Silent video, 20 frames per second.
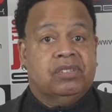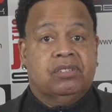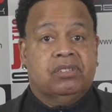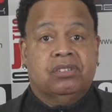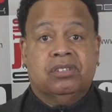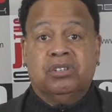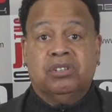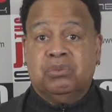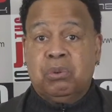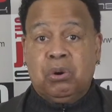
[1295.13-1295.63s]

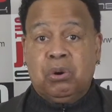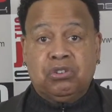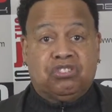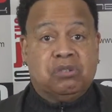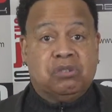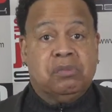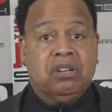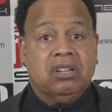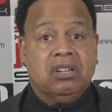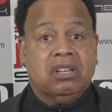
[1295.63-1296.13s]

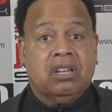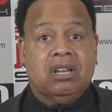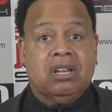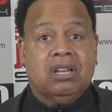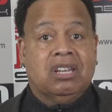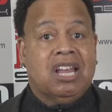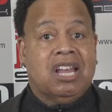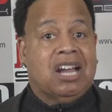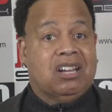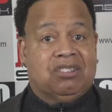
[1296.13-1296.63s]
Hiroshima
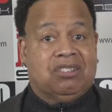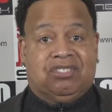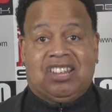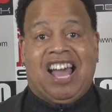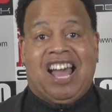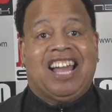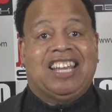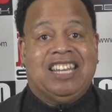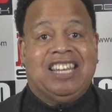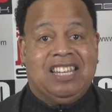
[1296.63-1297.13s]
and
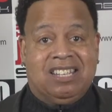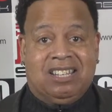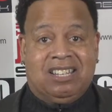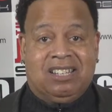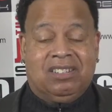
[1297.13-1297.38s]
Nagasaki.